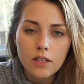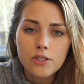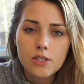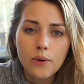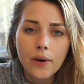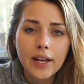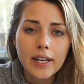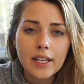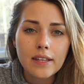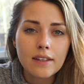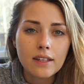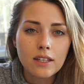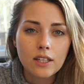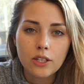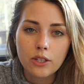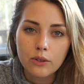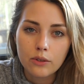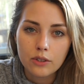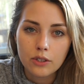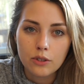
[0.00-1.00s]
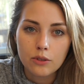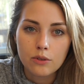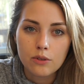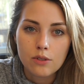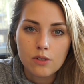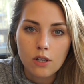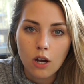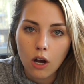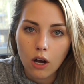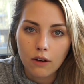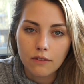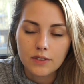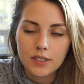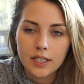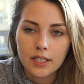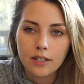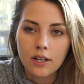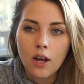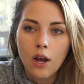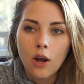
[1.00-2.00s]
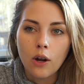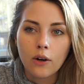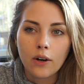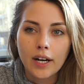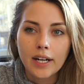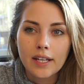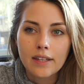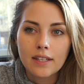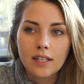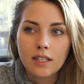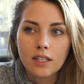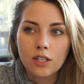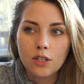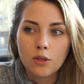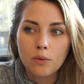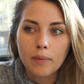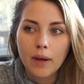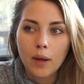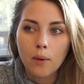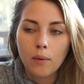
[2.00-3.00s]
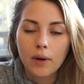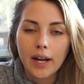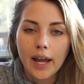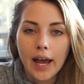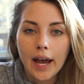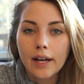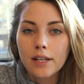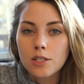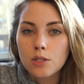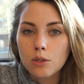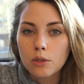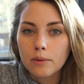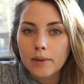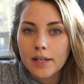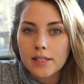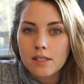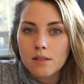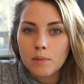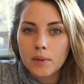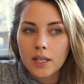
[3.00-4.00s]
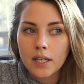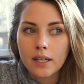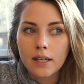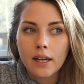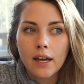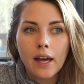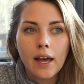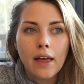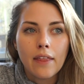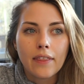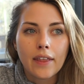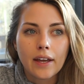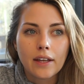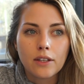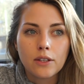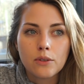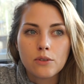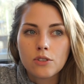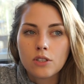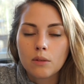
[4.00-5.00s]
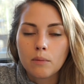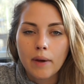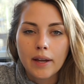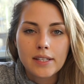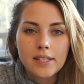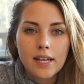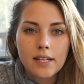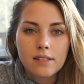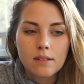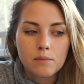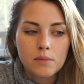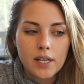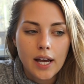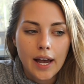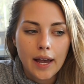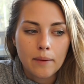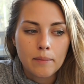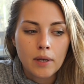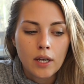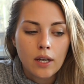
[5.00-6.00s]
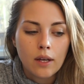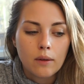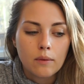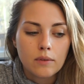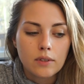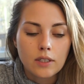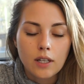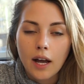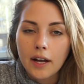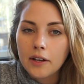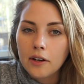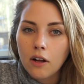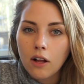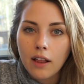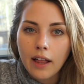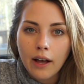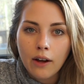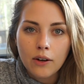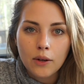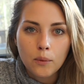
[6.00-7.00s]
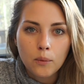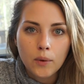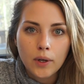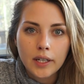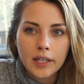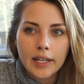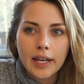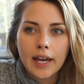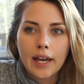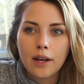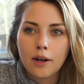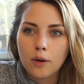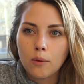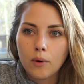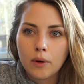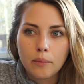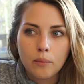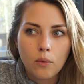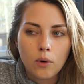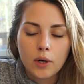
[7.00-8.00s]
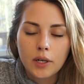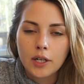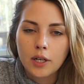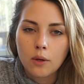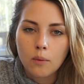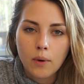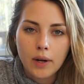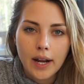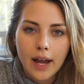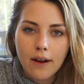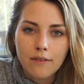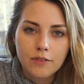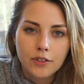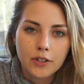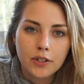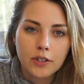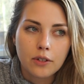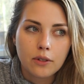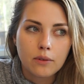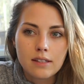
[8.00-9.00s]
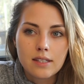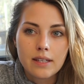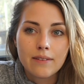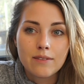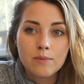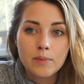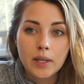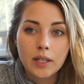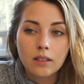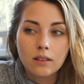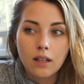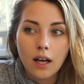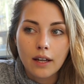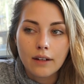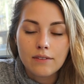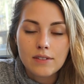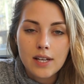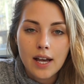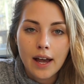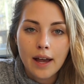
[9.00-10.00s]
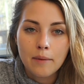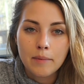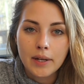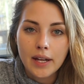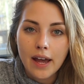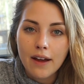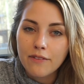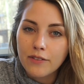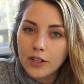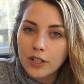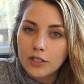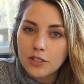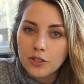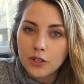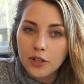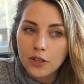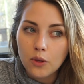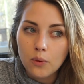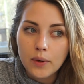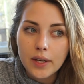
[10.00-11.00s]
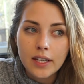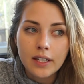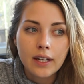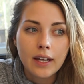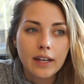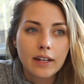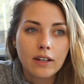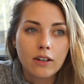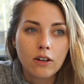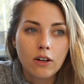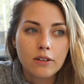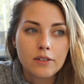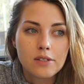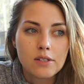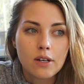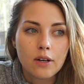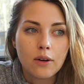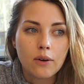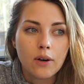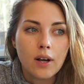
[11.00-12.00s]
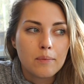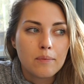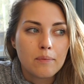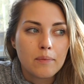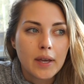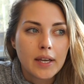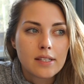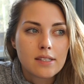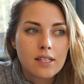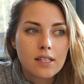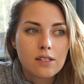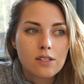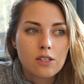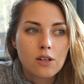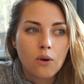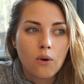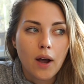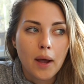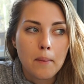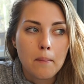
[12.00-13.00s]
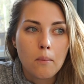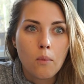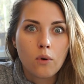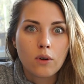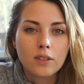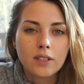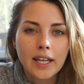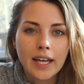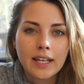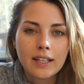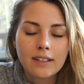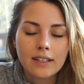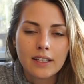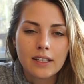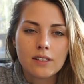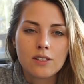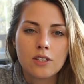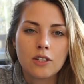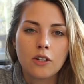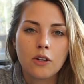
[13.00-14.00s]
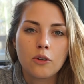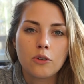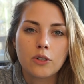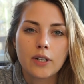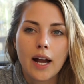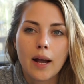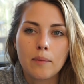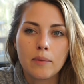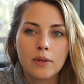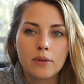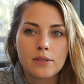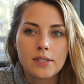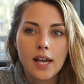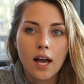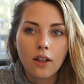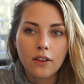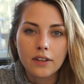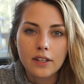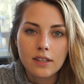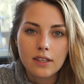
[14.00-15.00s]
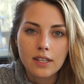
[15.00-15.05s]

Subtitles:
So anything that you use often or anything that you might want to add to a recipe that usually might take some time, knock it all out in one day or one morning or one afternoon. It saves me a lot of time and effort during the week, and it also makes it so I'm more likely to go grab those healthy